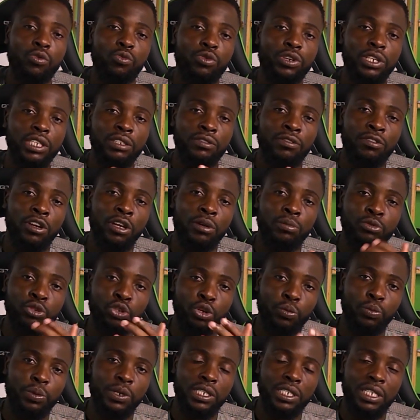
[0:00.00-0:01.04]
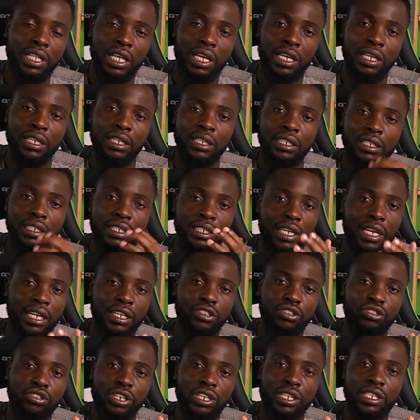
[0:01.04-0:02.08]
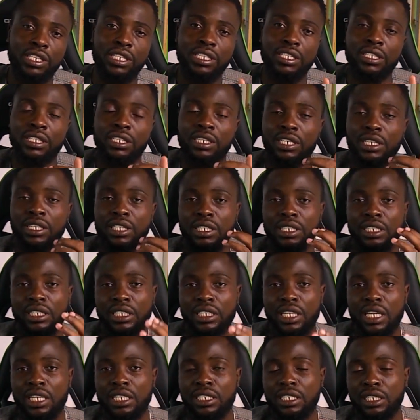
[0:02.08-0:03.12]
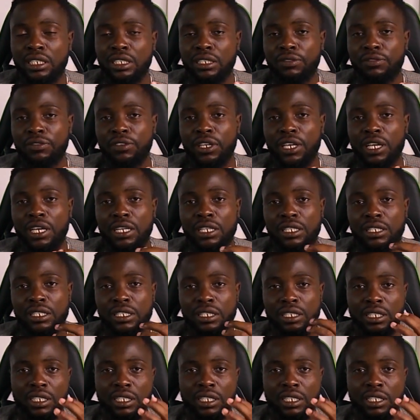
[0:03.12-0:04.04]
we develop topics like tech training, tech certificate,